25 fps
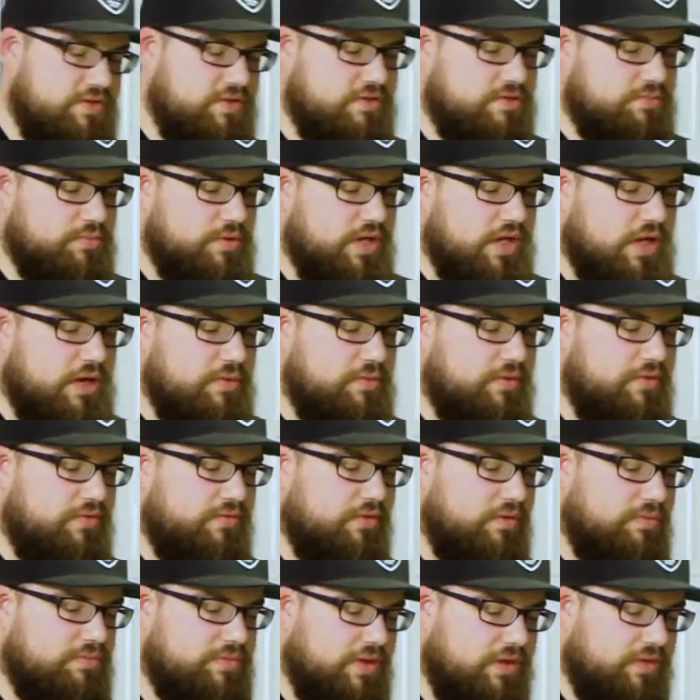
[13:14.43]
Search my library
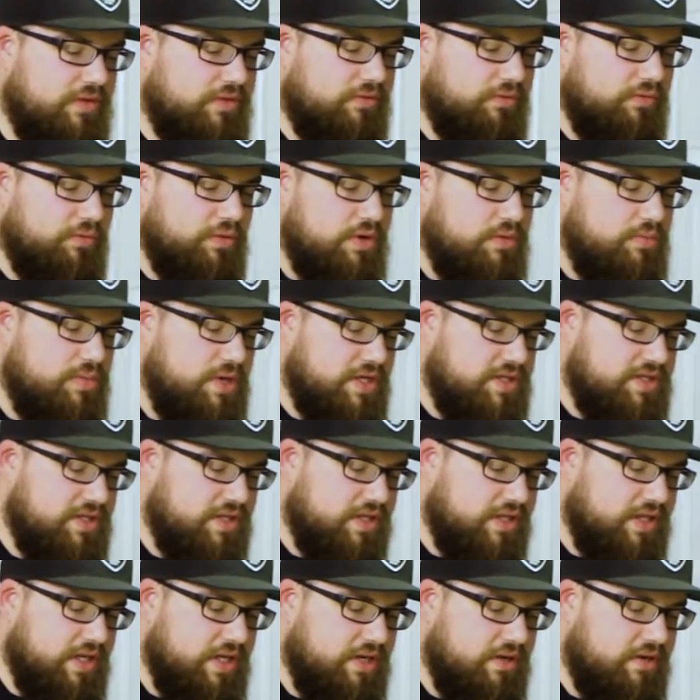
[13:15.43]
for up to 3
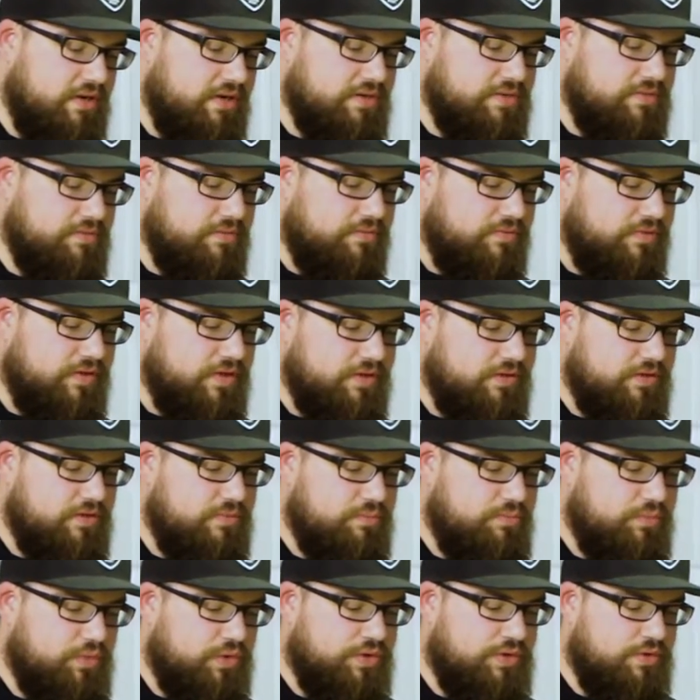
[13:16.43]
basic land cards, reveal
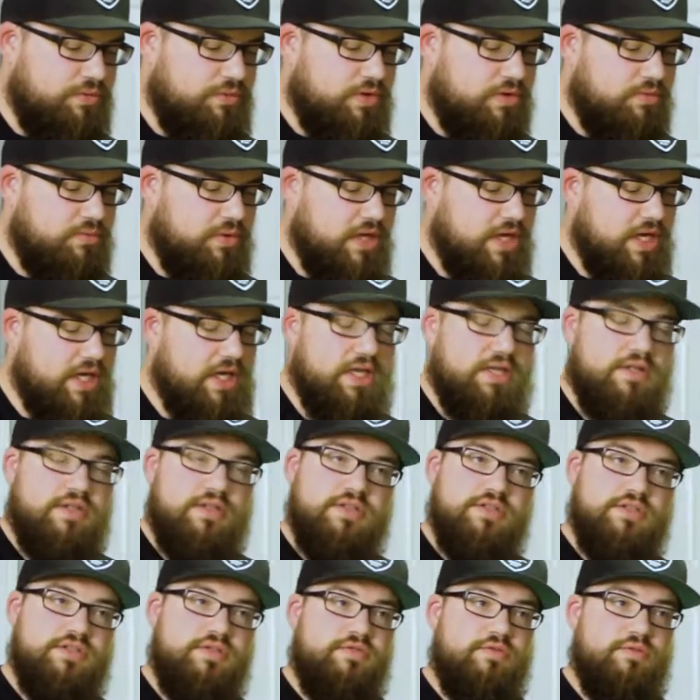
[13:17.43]
them, put them into my hand,
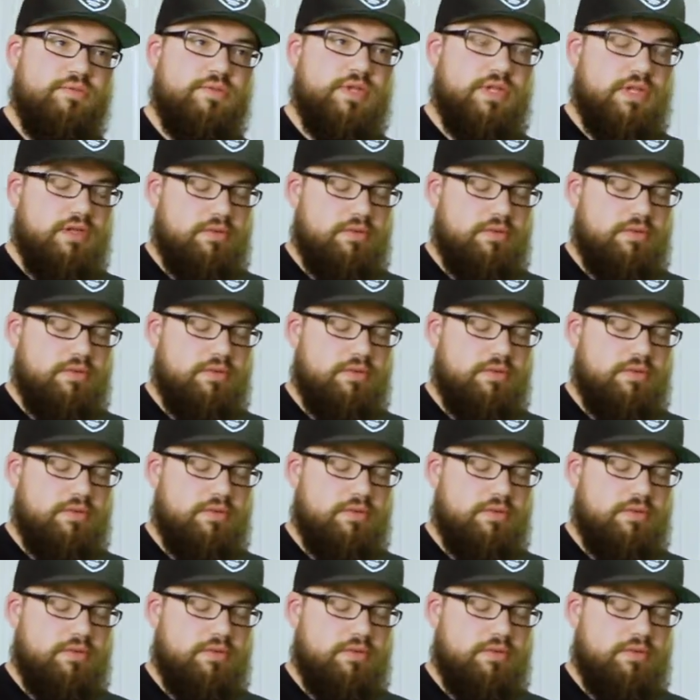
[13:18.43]
then shuffle my